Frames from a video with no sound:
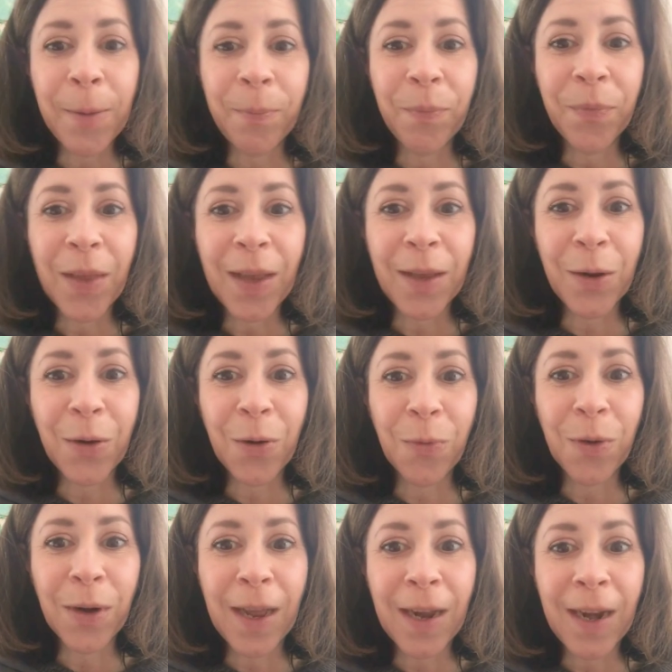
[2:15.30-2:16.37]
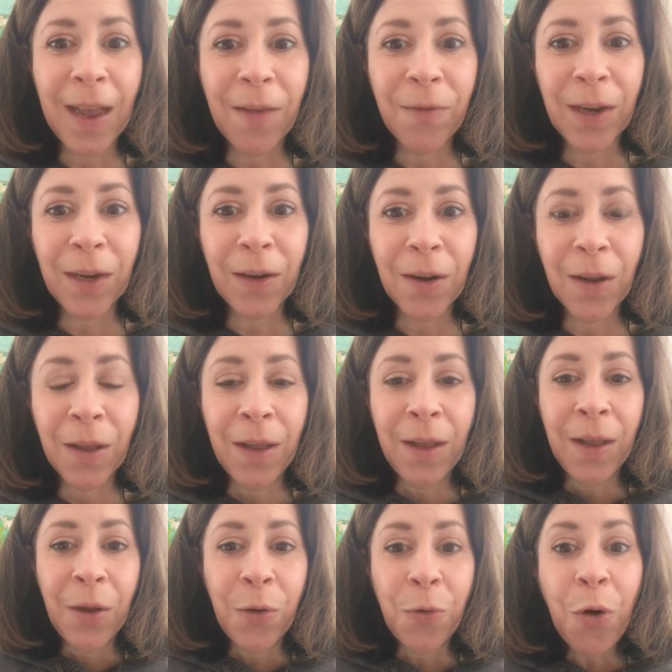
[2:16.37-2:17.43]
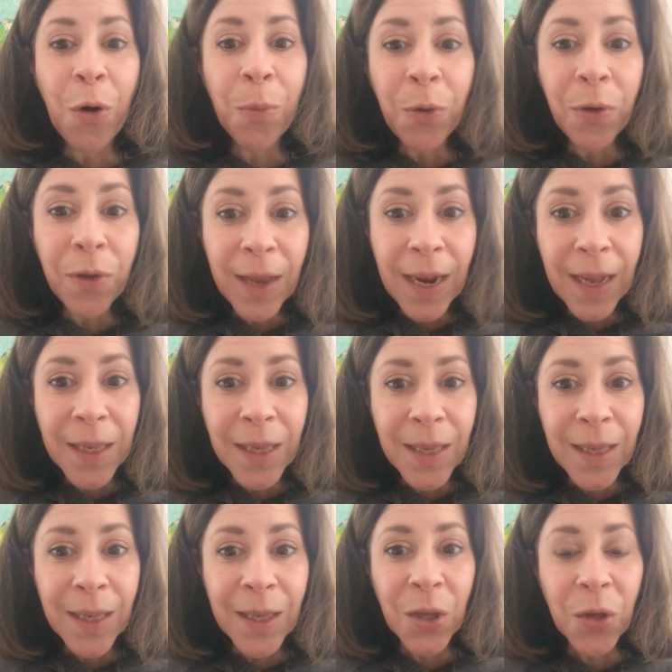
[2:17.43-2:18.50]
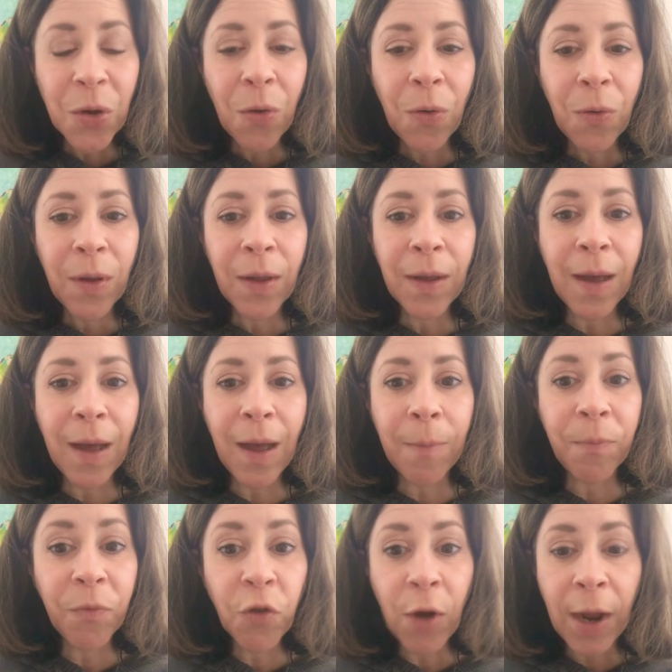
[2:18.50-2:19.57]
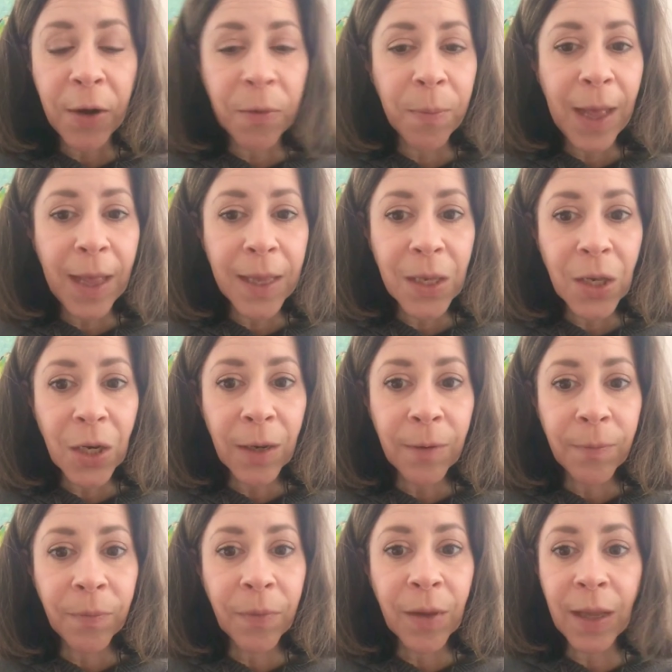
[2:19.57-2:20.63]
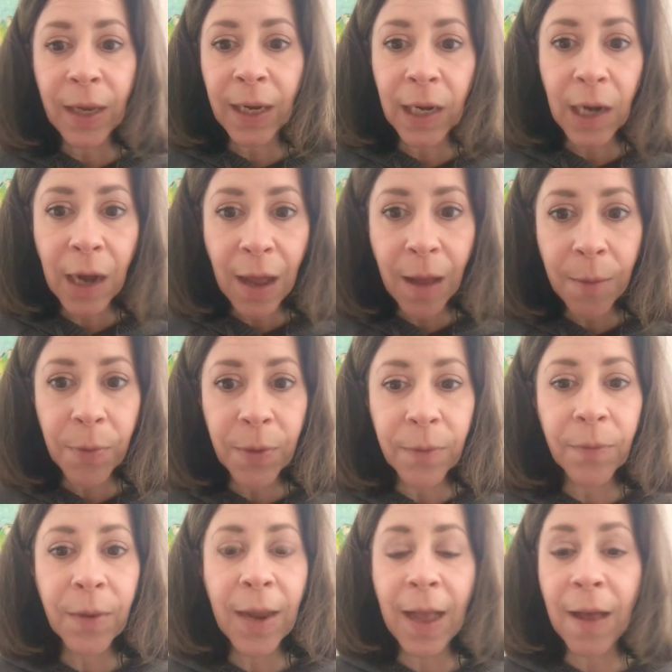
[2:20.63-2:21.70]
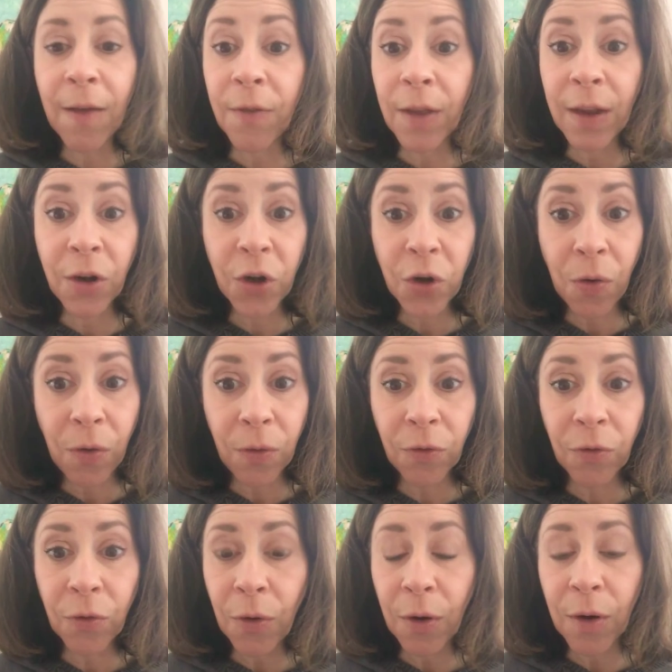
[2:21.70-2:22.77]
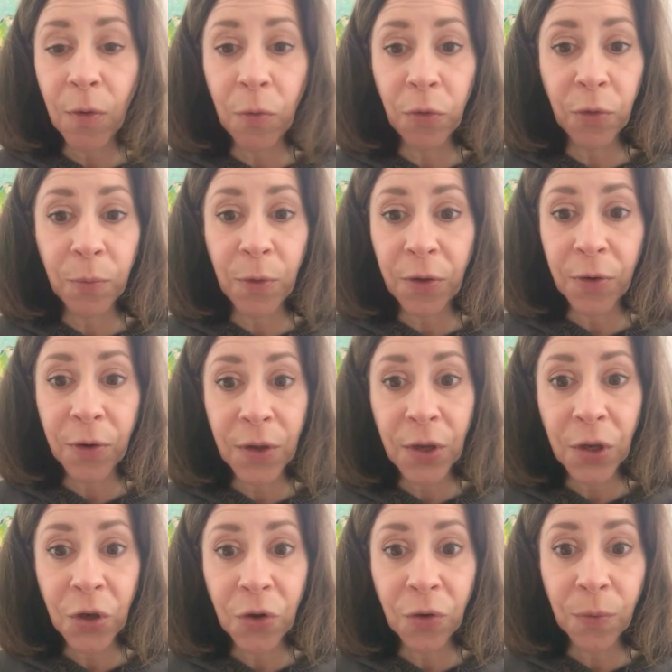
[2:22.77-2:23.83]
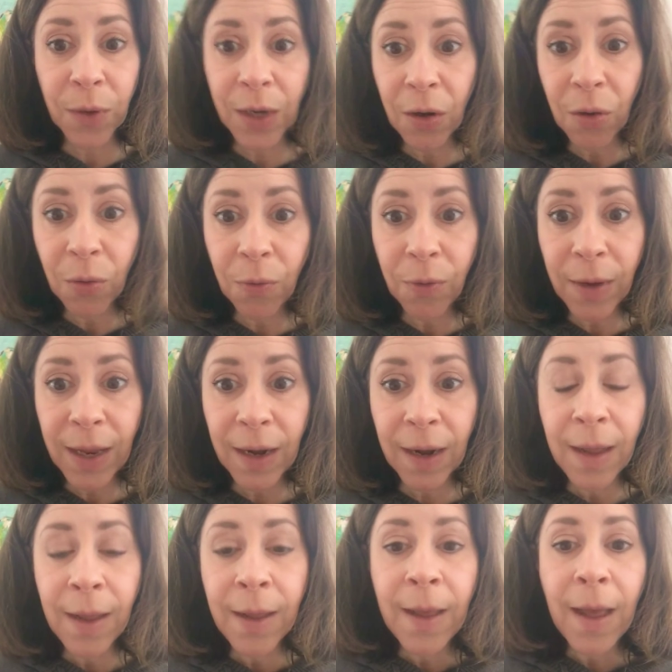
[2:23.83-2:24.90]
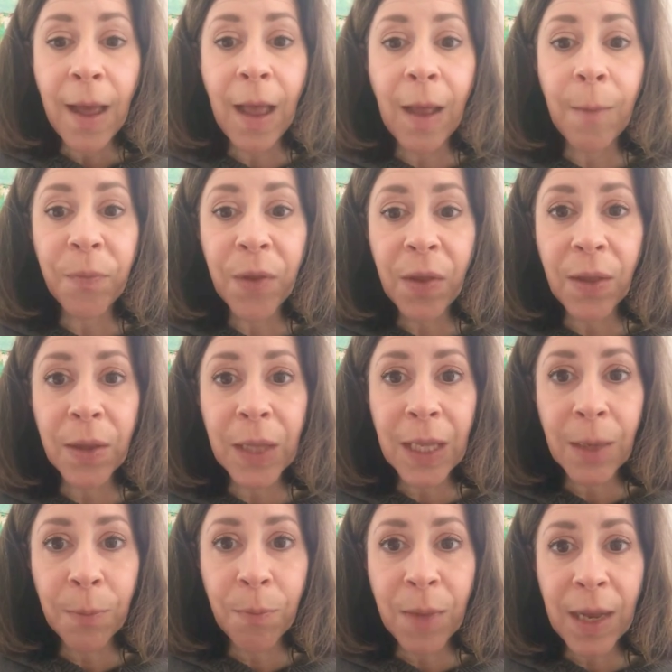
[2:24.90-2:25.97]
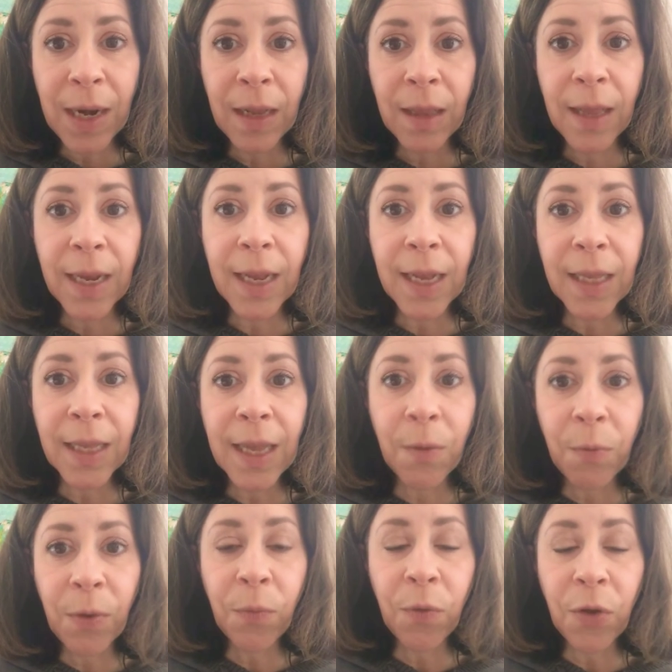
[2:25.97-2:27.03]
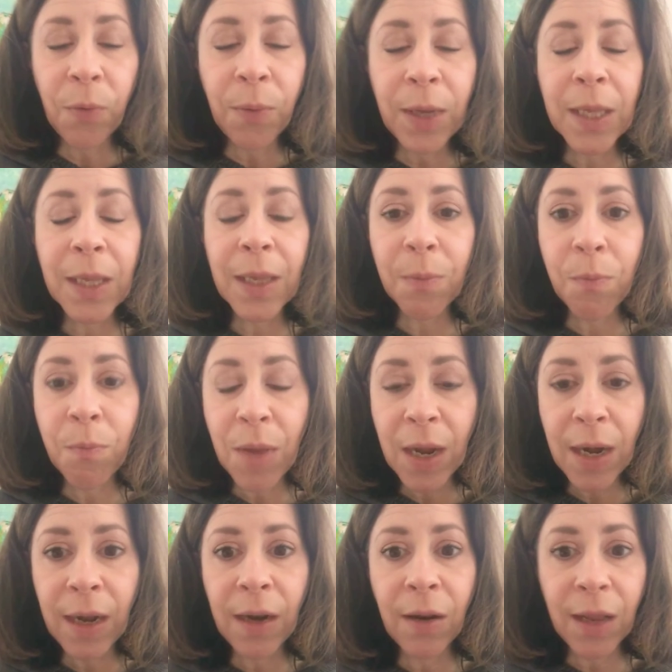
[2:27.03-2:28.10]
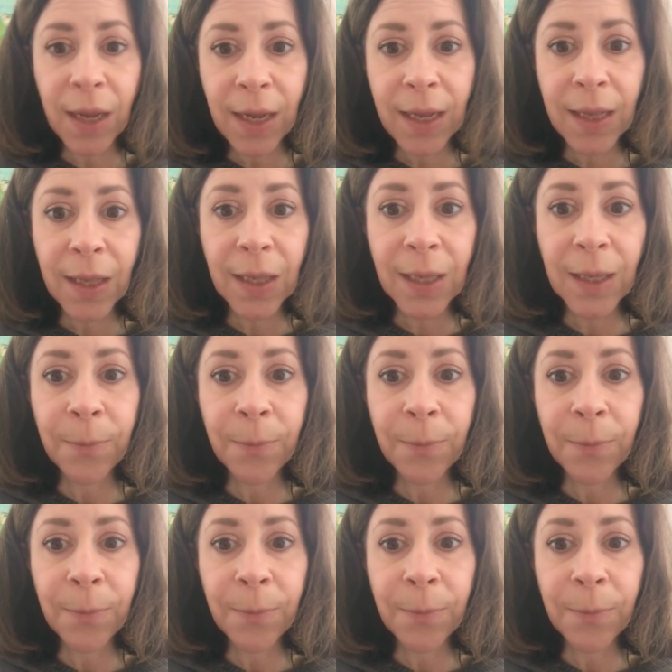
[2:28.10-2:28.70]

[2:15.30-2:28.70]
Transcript: that we're not having normal classes. So try your best, clean it up, have an adult or older brother and sister read through it, and then submit it. Like I said, we will be submitting these